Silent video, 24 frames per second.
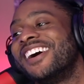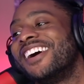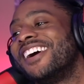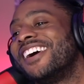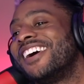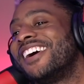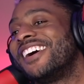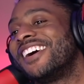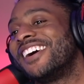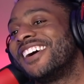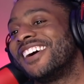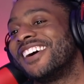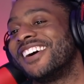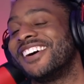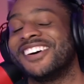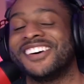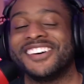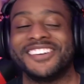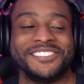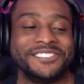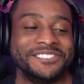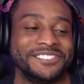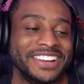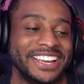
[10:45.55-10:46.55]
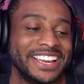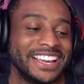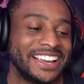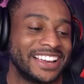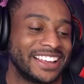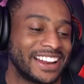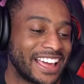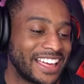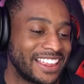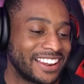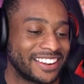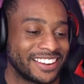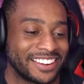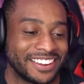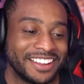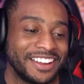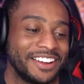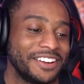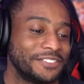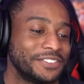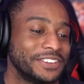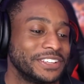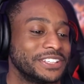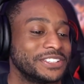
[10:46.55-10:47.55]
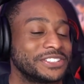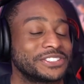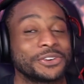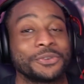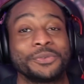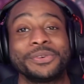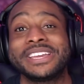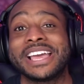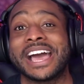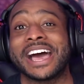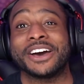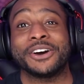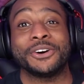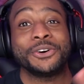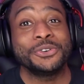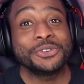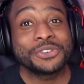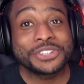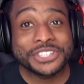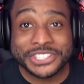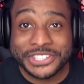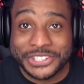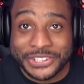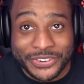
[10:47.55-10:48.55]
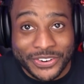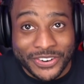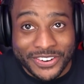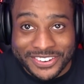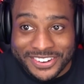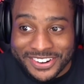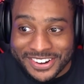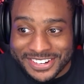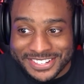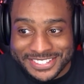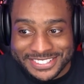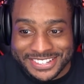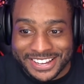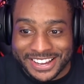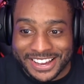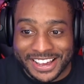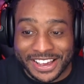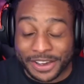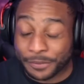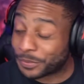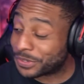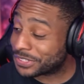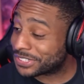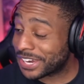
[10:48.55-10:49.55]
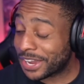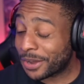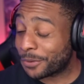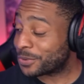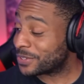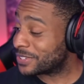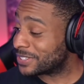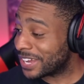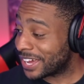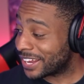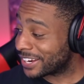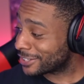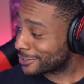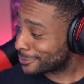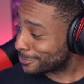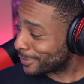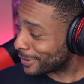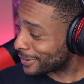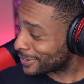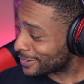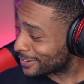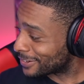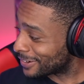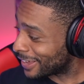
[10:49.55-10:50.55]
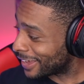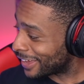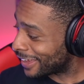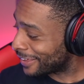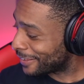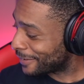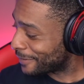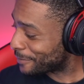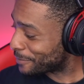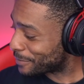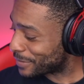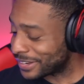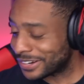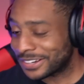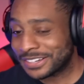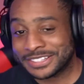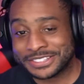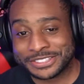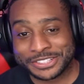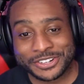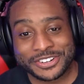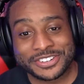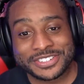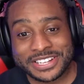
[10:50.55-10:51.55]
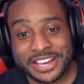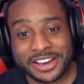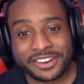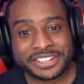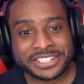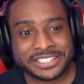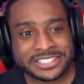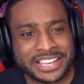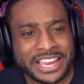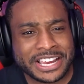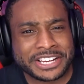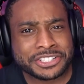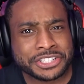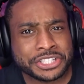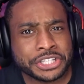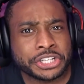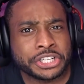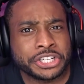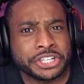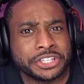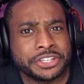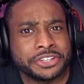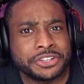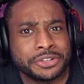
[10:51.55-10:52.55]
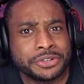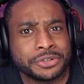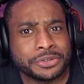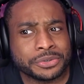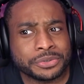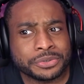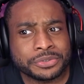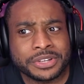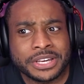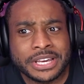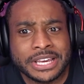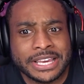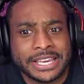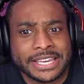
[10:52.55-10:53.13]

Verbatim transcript: Oh man, I love it. So we got Ukyo on our side, which I was not expecting that, but turns out he's actually a good dude.